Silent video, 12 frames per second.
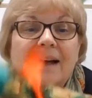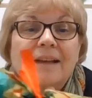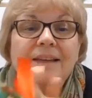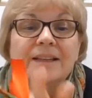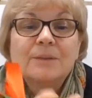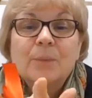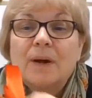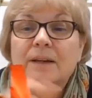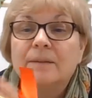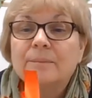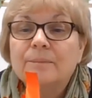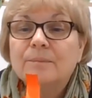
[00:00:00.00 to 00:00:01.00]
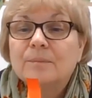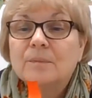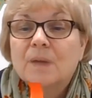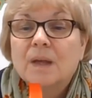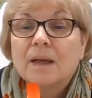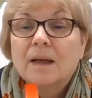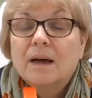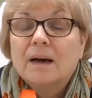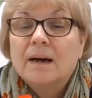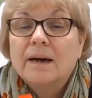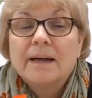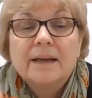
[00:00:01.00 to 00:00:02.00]
And this one,
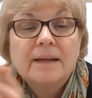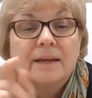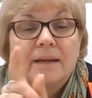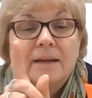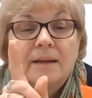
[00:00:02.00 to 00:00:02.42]
I